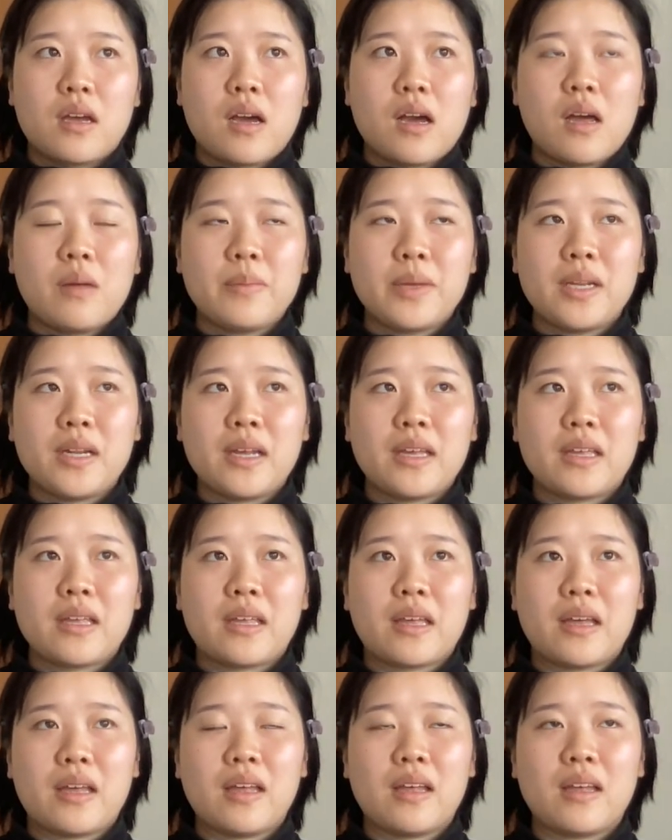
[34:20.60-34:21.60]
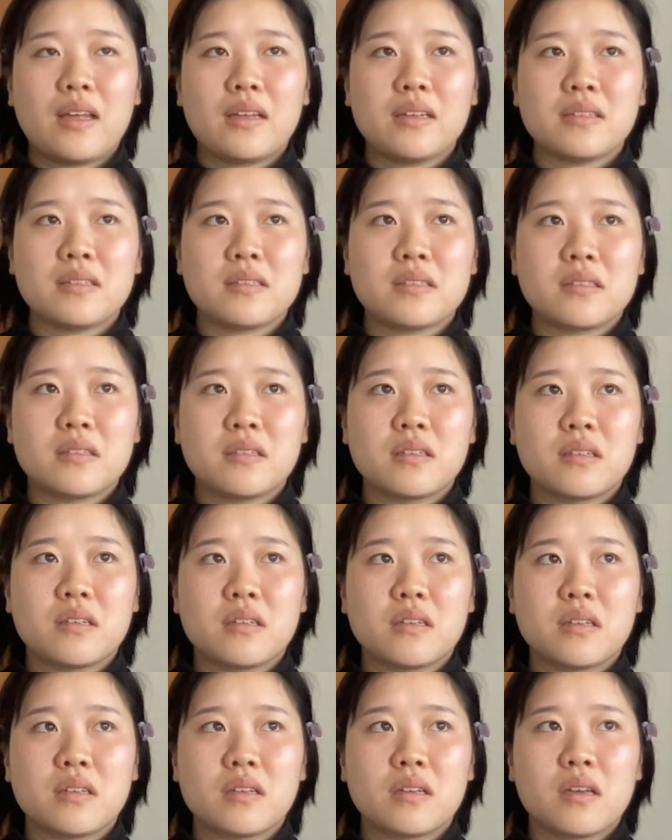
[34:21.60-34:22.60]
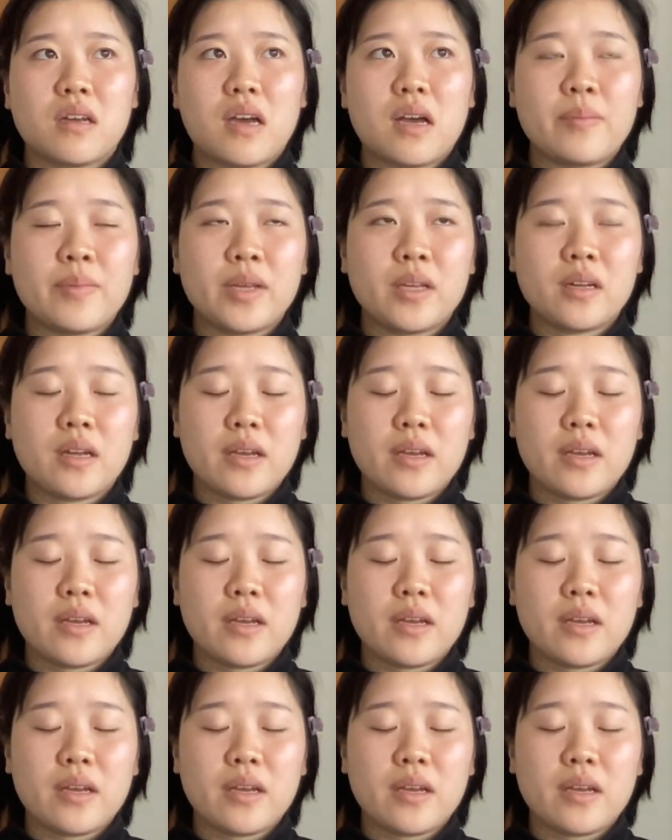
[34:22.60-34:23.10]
I mean, I guess. I mean,